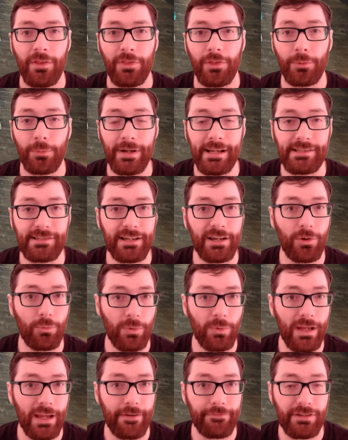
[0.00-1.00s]
The reason it
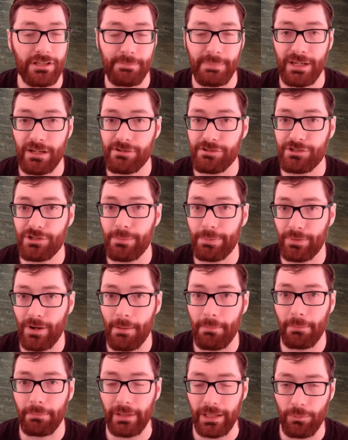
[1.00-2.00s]
whiffed is because you
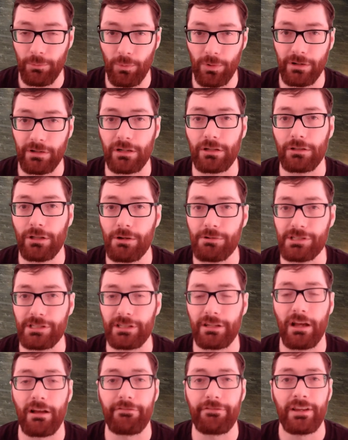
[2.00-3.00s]
probably weren't close
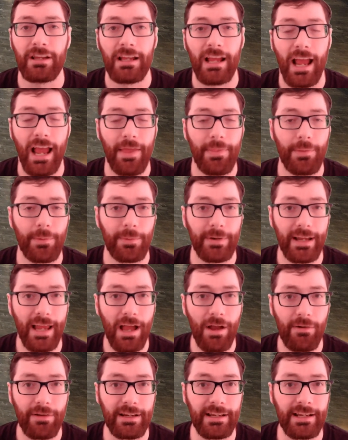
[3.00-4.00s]
enough. And the
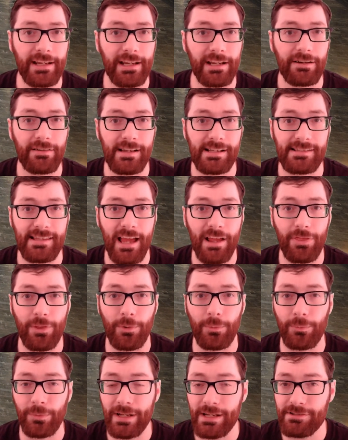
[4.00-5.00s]
reality here is that
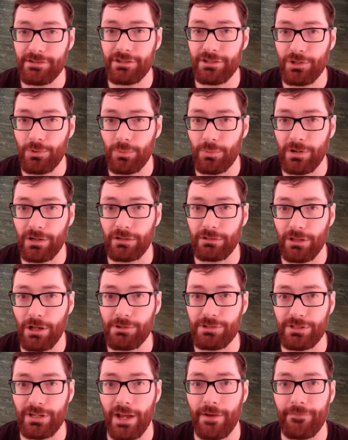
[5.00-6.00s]
the reason you weren't
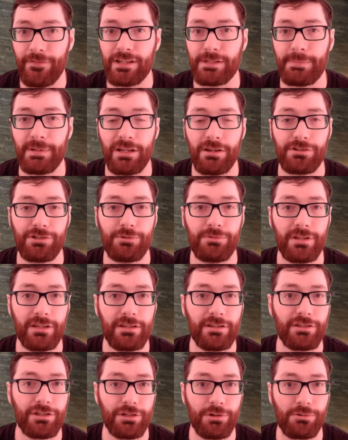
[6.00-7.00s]
close enough is because you
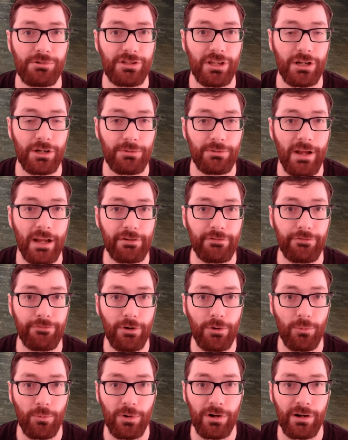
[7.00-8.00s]
didn't use the correct
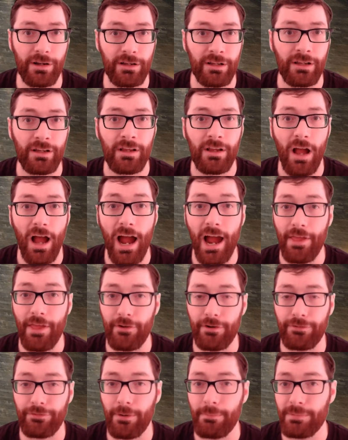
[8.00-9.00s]
footwork,
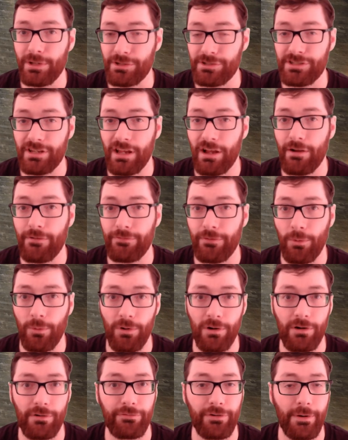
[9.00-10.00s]
either from yourself
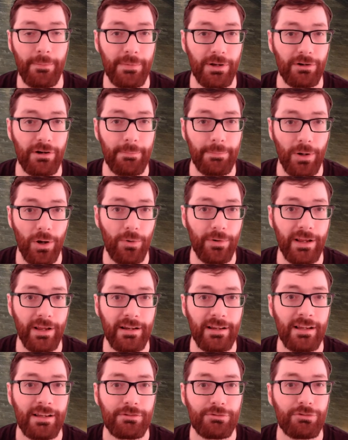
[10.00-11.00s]
or from your
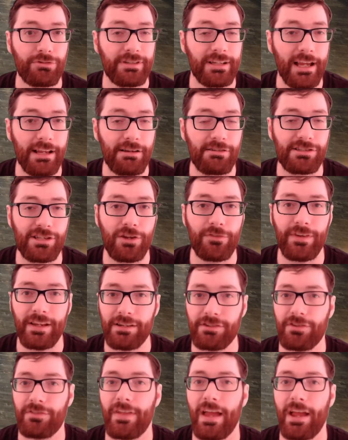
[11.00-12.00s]
opponent, to get yourself
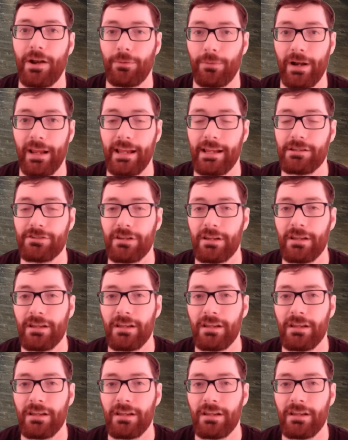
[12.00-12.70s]
into that range.